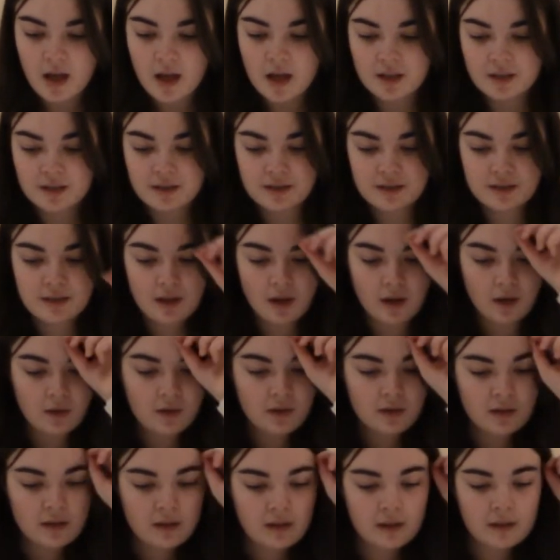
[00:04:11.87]
So
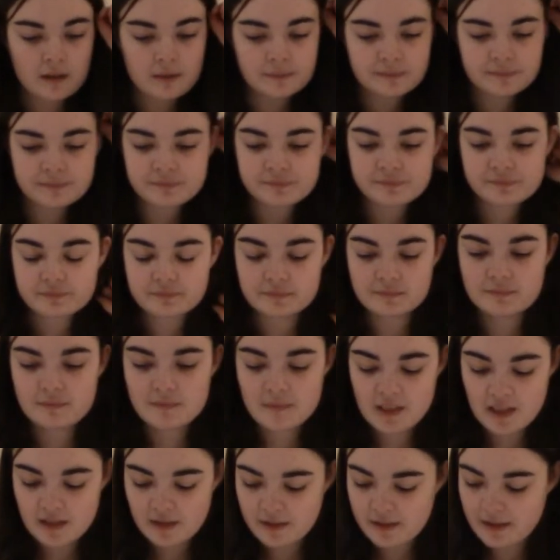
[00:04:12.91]

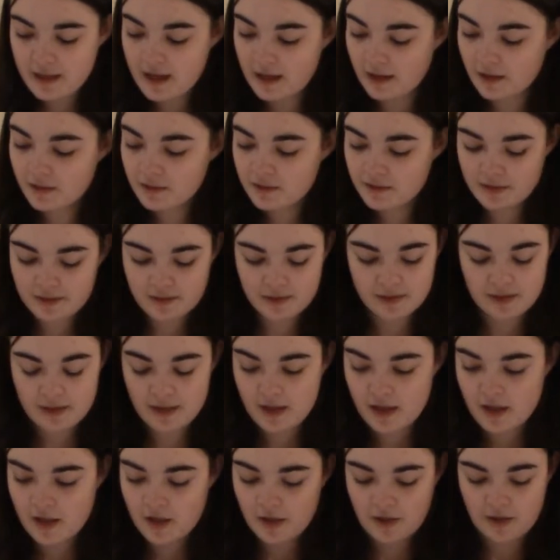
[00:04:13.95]
now
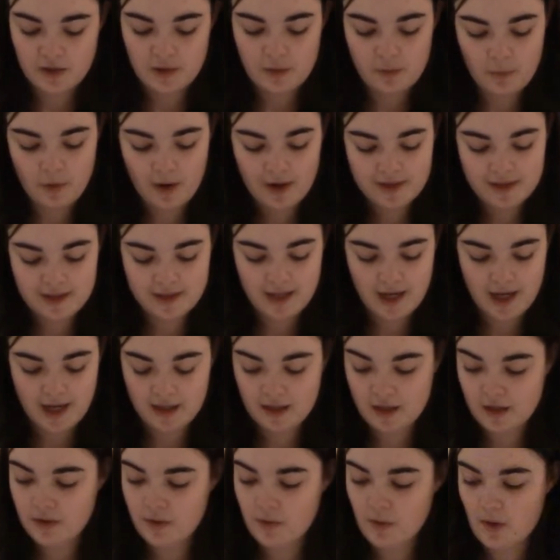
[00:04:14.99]
you want to
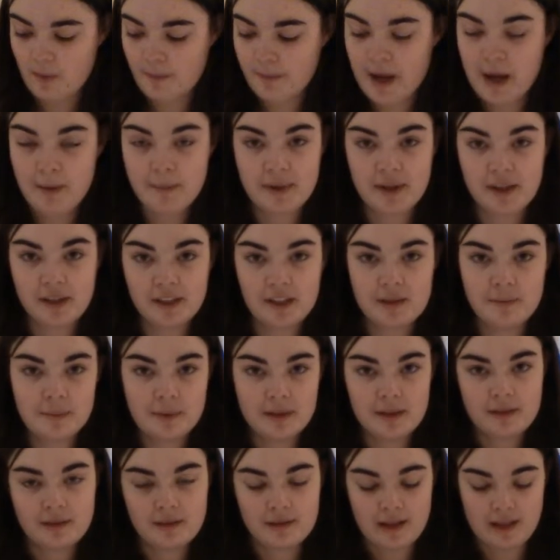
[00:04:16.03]
take your paper clip.
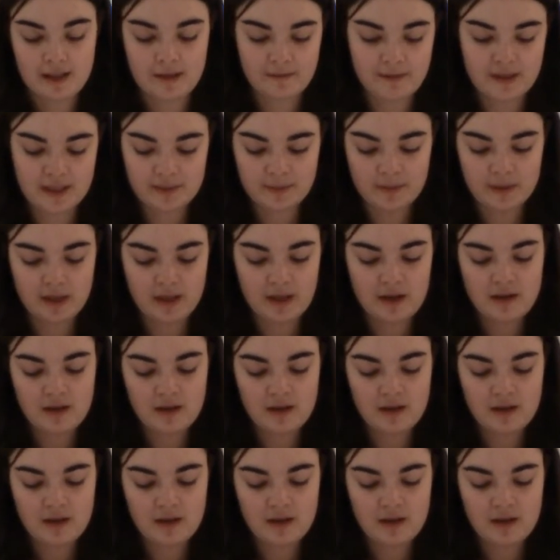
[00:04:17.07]
I have this one here.